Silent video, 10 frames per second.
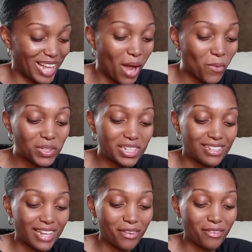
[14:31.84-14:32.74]
I want to
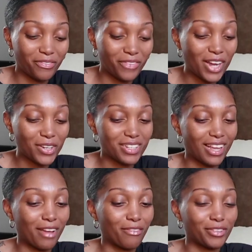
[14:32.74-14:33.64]
say
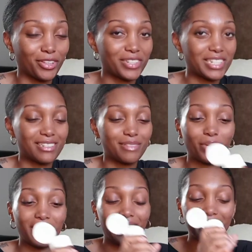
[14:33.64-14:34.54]
fireside flurries,
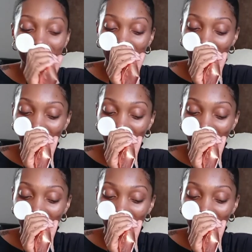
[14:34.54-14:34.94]
but